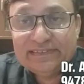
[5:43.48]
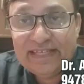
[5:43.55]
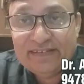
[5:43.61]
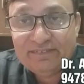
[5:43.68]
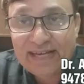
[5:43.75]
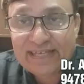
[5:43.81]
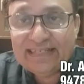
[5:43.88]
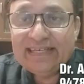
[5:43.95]

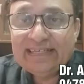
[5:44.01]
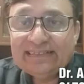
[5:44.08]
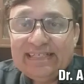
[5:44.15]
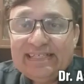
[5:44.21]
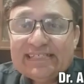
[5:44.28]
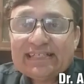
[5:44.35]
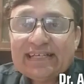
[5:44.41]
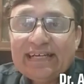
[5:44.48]
dividing
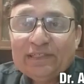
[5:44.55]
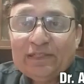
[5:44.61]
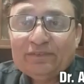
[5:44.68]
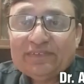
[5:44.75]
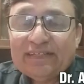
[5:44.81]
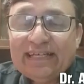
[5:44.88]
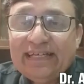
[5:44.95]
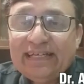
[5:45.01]
these kind
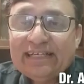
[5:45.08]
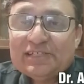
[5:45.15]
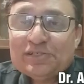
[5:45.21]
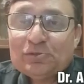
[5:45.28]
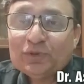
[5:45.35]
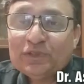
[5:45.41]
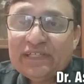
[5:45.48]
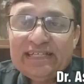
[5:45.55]
of training
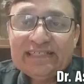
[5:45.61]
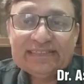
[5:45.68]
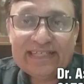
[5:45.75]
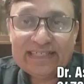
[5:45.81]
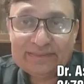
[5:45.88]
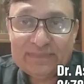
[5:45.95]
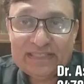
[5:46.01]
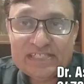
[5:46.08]
into three
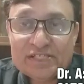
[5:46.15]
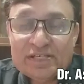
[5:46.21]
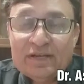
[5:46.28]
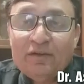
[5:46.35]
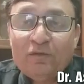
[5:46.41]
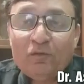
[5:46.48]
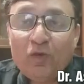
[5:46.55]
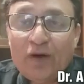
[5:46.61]
segments.
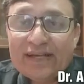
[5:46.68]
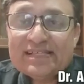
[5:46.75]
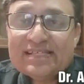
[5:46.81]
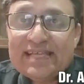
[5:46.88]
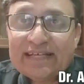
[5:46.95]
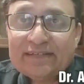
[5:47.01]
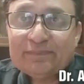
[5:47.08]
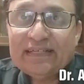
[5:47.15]
One
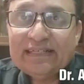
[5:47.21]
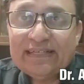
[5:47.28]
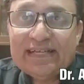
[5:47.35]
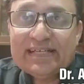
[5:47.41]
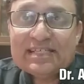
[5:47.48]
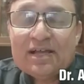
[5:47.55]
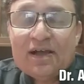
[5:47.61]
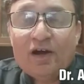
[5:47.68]
segment
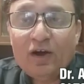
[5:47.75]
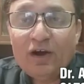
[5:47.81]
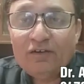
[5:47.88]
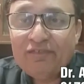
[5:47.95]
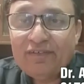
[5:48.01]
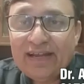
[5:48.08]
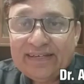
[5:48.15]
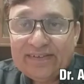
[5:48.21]
is
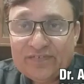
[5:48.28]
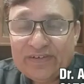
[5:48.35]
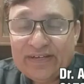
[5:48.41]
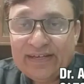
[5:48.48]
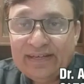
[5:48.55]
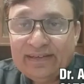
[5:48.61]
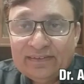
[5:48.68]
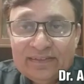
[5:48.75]
offline
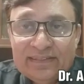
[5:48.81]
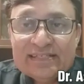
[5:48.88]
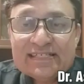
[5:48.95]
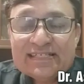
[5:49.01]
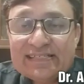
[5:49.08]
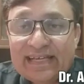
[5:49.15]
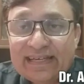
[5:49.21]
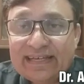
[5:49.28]
training.
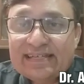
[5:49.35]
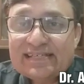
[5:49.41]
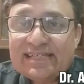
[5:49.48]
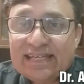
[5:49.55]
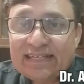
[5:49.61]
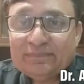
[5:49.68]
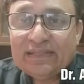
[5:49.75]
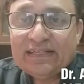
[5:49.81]
Second
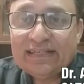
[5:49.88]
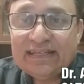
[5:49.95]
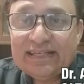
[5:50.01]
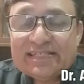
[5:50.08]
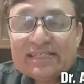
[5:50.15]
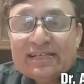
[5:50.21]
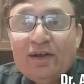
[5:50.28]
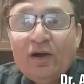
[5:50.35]
segment
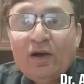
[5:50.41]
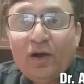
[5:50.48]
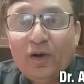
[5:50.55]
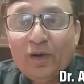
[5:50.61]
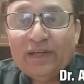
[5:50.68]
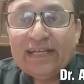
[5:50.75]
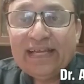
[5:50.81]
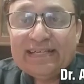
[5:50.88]
is
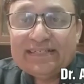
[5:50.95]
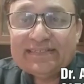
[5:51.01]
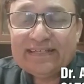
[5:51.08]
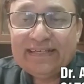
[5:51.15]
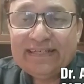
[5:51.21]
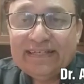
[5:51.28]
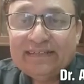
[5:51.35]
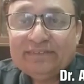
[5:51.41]
online
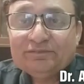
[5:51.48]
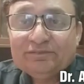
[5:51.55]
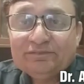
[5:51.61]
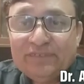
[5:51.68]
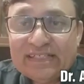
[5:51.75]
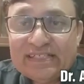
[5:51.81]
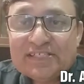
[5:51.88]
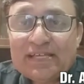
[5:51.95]

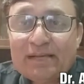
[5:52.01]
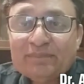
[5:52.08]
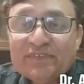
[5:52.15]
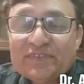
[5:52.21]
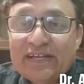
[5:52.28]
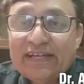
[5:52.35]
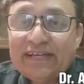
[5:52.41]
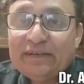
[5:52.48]
training with
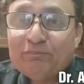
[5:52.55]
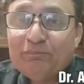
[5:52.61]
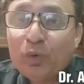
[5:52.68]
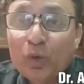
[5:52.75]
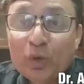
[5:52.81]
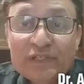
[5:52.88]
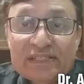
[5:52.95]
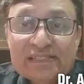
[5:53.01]
some training
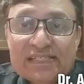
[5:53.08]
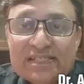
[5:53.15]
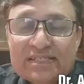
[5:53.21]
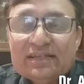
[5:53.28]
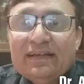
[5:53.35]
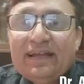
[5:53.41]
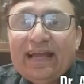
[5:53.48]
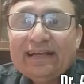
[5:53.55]

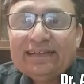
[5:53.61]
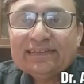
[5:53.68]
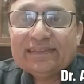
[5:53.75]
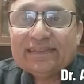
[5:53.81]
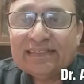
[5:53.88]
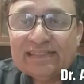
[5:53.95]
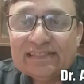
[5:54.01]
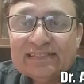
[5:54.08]
portals.
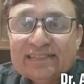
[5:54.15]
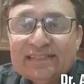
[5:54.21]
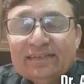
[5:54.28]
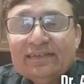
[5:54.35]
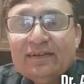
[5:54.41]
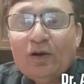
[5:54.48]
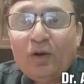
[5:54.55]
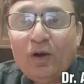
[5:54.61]
And
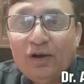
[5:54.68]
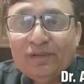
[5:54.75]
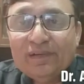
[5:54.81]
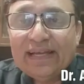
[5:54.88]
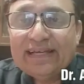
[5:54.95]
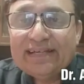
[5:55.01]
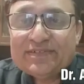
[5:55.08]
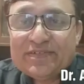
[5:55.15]
third,
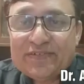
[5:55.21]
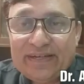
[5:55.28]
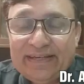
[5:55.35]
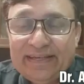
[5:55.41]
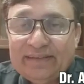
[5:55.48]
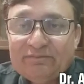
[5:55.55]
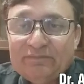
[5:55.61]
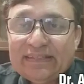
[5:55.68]
online
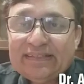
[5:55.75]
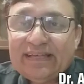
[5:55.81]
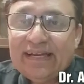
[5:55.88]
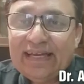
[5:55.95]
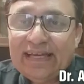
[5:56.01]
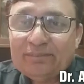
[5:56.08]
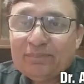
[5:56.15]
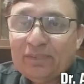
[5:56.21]
training with the
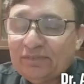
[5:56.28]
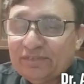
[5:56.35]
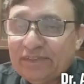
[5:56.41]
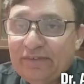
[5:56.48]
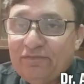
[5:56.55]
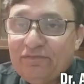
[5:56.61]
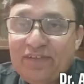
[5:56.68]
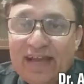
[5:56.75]
help of
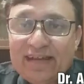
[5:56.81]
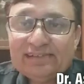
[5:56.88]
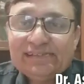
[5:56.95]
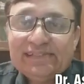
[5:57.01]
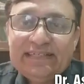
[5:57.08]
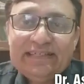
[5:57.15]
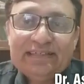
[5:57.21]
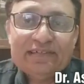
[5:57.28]
the
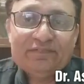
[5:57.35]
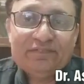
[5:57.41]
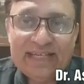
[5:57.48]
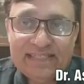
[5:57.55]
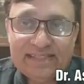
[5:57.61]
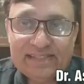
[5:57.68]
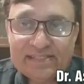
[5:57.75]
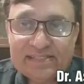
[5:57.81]
faculty
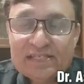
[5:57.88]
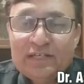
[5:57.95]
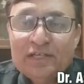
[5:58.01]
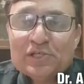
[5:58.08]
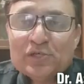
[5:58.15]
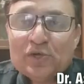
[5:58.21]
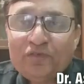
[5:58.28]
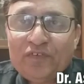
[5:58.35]
advisors.
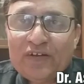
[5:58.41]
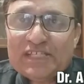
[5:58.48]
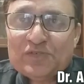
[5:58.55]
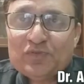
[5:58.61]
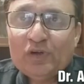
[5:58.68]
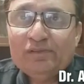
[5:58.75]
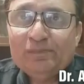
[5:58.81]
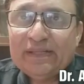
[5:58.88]
So
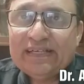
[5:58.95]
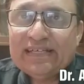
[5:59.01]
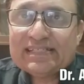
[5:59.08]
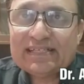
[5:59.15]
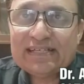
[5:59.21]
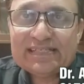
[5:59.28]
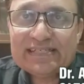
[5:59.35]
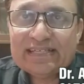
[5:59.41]
first we will be
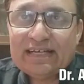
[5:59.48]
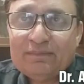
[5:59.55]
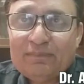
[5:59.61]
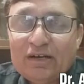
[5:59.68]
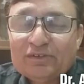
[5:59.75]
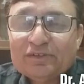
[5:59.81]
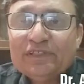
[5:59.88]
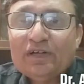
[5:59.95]
discussing
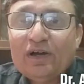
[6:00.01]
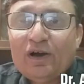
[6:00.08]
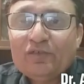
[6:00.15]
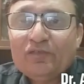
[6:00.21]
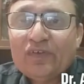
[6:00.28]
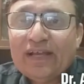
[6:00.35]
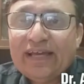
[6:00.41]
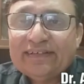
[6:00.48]
about the
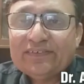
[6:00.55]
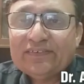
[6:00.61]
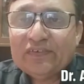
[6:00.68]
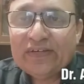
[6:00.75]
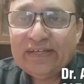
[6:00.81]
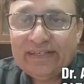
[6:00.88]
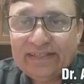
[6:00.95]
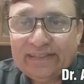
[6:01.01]
offline
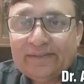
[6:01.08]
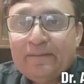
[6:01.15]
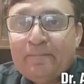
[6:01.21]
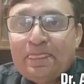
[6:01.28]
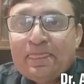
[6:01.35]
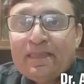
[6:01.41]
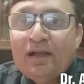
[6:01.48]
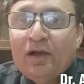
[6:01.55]
training.
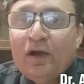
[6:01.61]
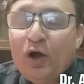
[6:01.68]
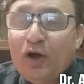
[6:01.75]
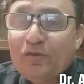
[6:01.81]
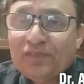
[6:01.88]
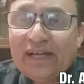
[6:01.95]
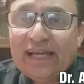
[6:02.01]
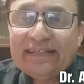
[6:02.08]

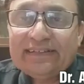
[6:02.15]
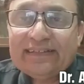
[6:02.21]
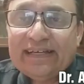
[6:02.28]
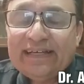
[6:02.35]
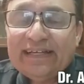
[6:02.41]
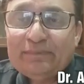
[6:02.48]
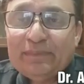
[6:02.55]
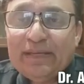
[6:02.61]
Offline
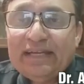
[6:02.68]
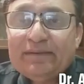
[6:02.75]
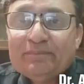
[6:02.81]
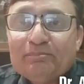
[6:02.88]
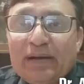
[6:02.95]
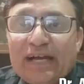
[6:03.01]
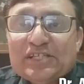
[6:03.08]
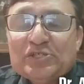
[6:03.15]
training
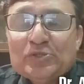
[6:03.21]
means by